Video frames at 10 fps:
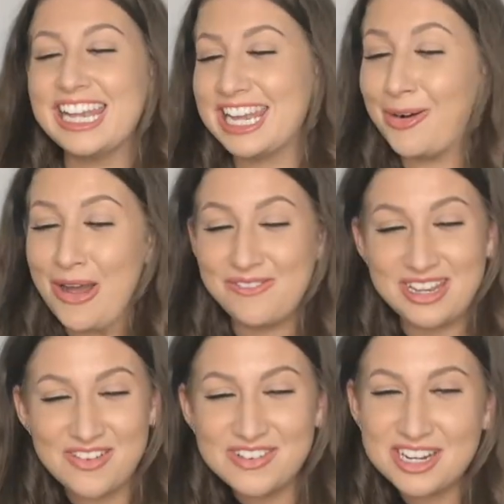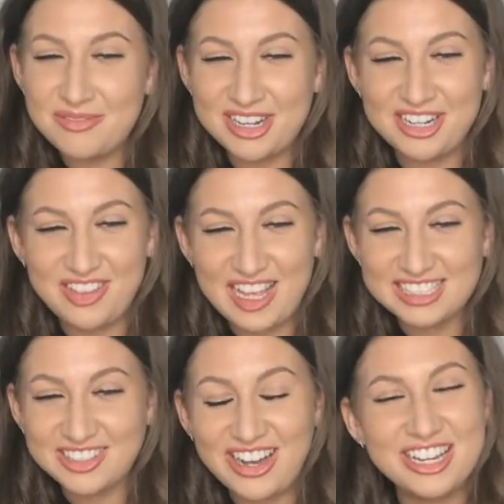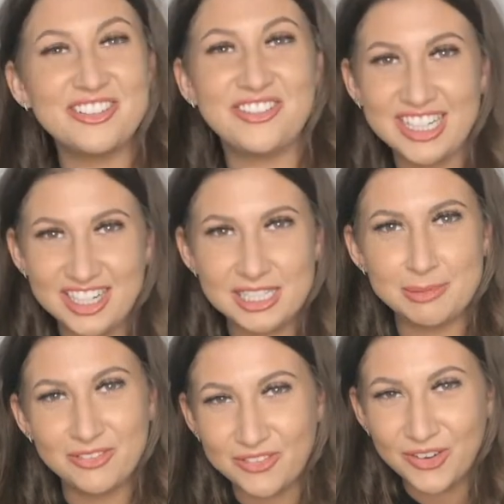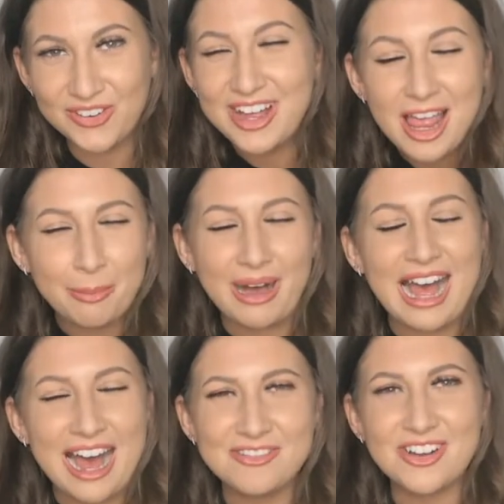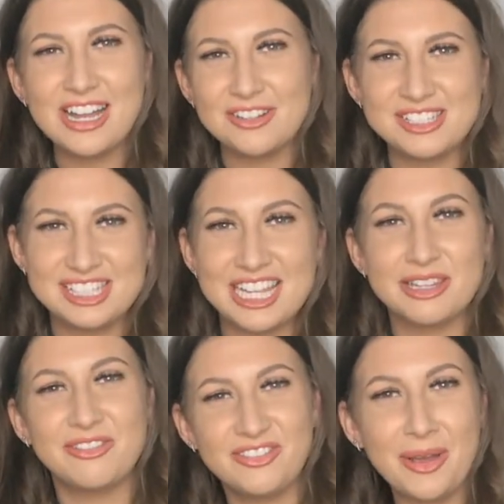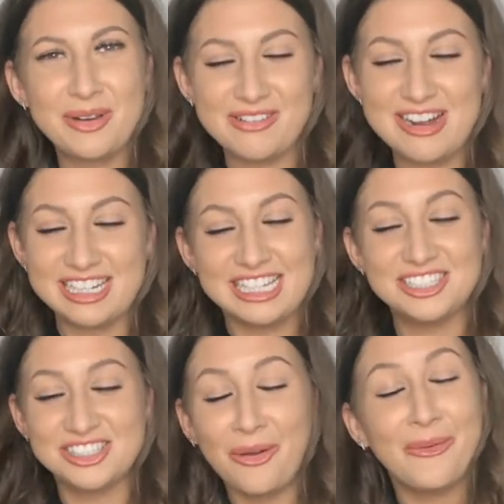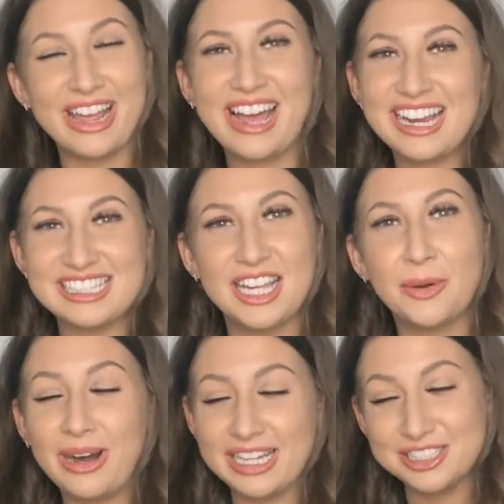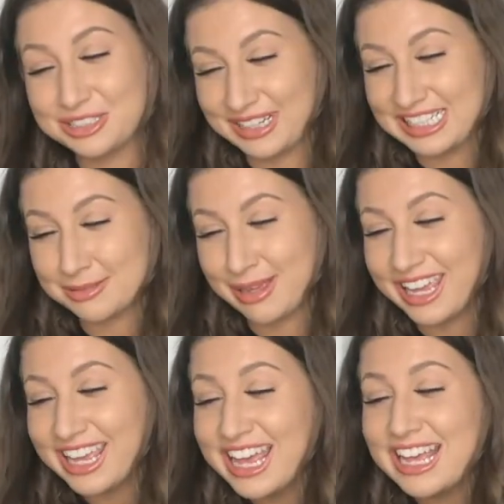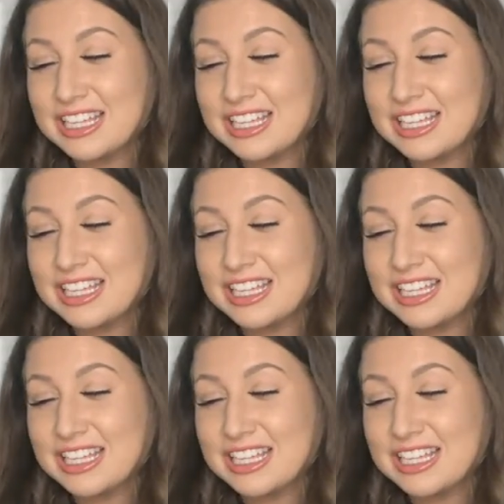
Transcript: Now, I've never done one of these kind of videos before, but I have kind of seen them floating around and you know what, it actually quite intrigues me.